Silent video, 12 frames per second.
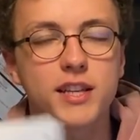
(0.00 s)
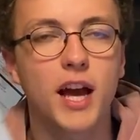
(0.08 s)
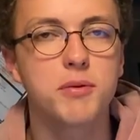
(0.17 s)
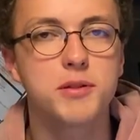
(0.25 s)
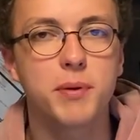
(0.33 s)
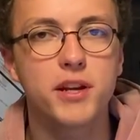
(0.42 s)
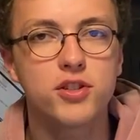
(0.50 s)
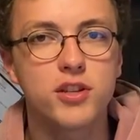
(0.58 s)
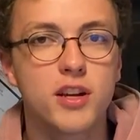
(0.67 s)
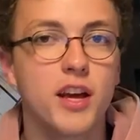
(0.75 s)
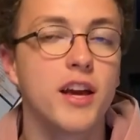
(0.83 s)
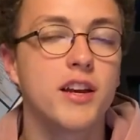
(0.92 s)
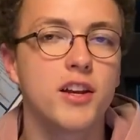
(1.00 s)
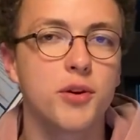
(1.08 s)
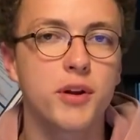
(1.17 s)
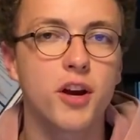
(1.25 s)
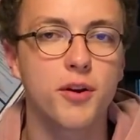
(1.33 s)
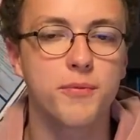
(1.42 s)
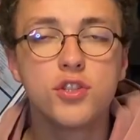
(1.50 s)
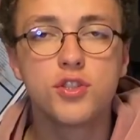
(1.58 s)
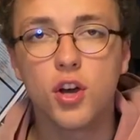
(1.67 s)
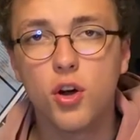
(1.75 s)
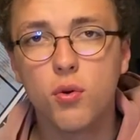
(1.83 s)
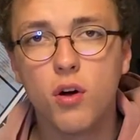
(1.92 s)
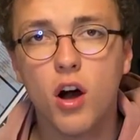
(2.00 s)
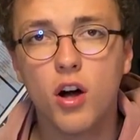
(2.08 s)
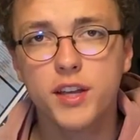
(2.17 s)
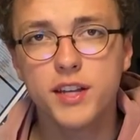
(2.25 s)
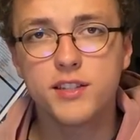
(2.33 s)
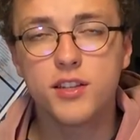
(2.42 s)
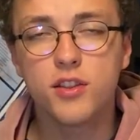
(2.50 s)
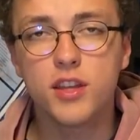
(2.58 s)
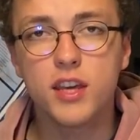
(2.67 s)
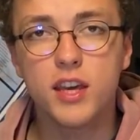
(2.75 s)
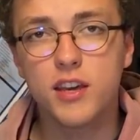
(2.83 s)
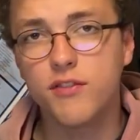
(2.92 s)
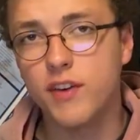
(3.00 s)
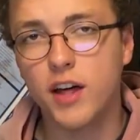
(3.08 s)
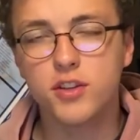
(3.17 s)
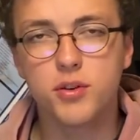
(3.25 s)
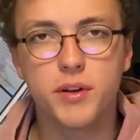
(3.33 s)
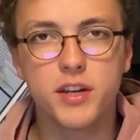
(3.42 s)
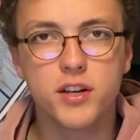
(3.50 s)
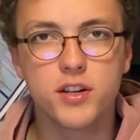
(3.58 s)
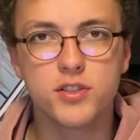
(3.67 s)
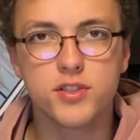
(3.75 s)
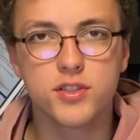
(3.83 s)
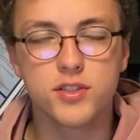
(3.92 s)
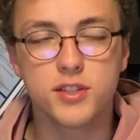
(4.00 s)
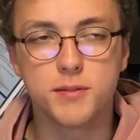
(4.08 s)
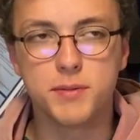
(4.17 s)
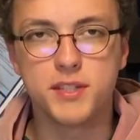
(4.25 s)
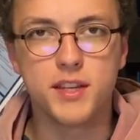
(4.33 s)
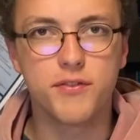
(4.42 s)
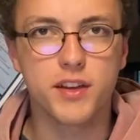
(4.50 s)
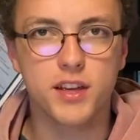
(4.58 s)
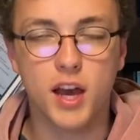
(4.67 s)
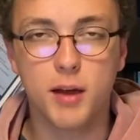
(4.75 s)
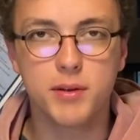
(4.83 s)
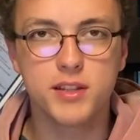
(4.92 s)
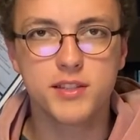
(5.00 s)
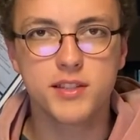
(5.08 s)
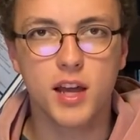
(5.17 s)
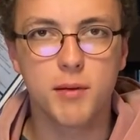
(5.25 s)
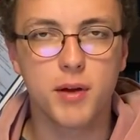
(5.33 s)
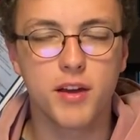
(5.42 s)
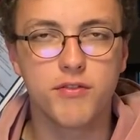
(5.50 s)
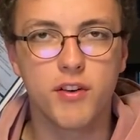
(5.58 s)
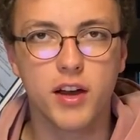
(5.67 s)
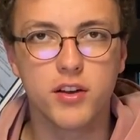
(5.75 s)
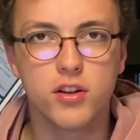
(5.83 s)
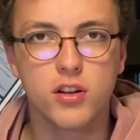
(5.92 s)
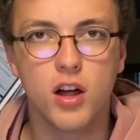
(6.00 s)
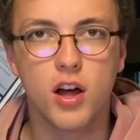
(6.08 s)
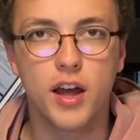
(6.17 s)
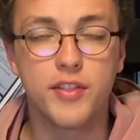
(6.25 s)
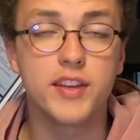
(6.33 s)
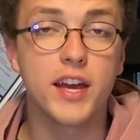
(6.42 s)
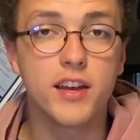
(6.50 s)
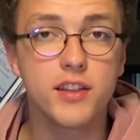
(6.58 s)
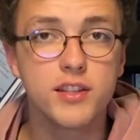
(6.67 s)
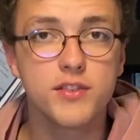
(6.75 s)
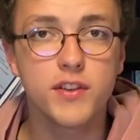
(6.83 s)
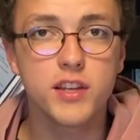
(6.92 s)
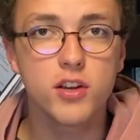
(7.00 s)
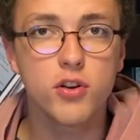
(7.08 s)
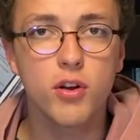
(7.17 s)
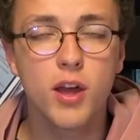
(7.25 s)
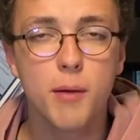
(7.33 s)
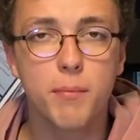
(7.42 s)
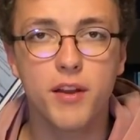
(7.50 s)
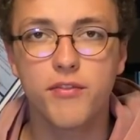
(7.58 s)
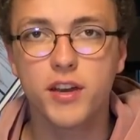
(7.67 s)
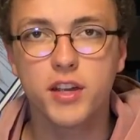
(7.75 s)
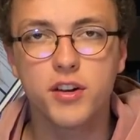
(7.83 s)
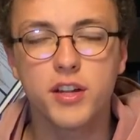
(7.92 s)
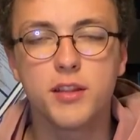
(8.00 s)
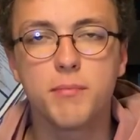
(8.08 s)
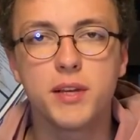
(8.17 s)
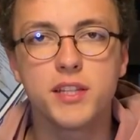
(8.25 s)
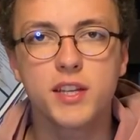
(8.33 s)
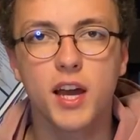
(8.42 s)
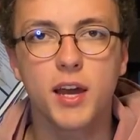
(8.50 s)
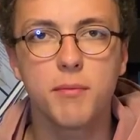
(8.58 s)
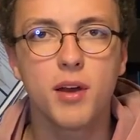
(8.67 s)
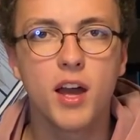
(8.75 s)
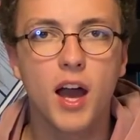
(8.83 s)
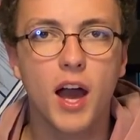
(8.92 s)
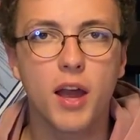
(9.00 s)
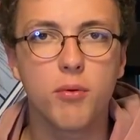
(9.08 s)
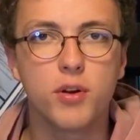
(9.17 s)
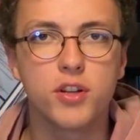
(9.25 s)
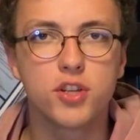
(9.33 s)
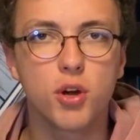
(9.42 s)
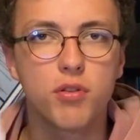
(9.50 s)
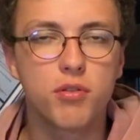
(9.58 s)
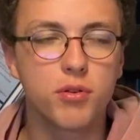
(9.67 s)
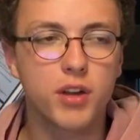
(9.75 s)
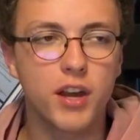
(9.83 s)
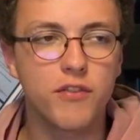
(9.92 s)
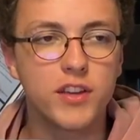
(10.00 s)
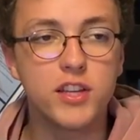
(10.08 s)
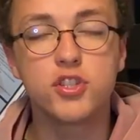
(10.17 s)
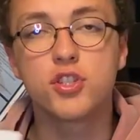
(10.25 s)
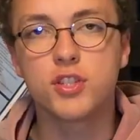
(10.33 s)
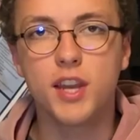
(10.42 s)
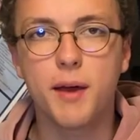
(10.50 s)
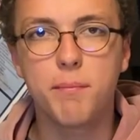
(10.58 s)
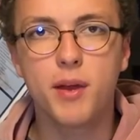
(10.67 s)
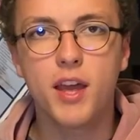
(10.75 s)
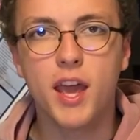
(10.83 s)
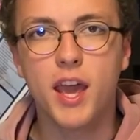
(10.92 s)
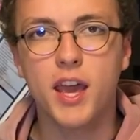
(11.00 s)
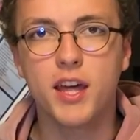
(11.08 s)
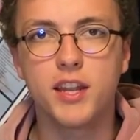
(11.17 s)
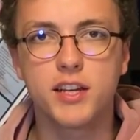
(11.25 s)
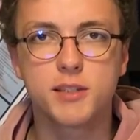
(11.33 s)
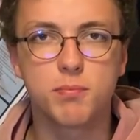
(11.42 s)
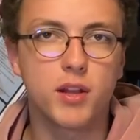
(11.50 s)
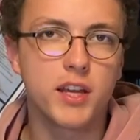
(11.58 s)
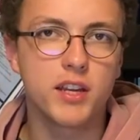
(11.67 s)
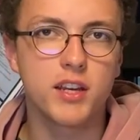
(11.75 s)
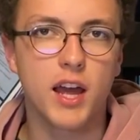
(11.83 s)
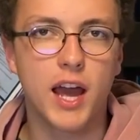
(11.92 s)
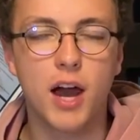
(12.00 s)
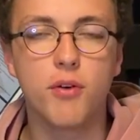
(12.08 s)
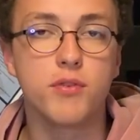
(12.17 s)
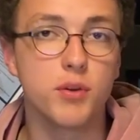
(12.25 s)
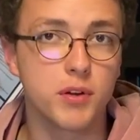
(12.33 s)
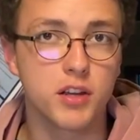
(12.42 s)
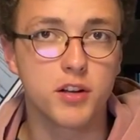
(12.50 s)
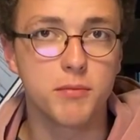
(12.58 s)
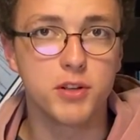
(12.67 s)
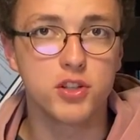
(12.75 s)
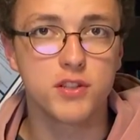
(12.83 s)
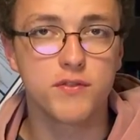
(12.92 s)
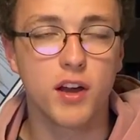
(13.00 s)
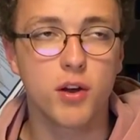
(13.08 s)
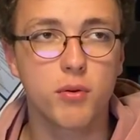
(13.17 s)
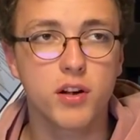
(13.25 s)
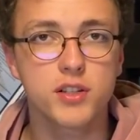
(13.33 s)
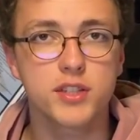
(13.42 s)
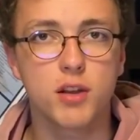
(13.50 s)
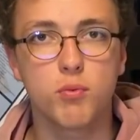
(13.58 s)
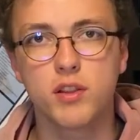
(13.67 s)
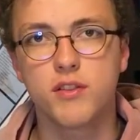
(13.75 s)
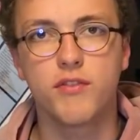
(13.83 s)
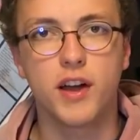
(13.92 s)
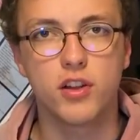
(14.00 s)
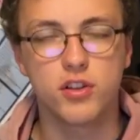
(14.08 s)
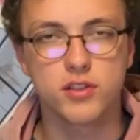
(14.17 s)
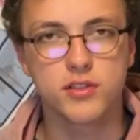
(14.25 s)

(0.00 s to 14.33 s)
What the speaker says: I was patient and here we are. So I'll get to the evaluators' specific comments on my file at the end of this video, but I figured in the meantime, I would go through kind of each step and explain how viewing your admissions file works and what the file looks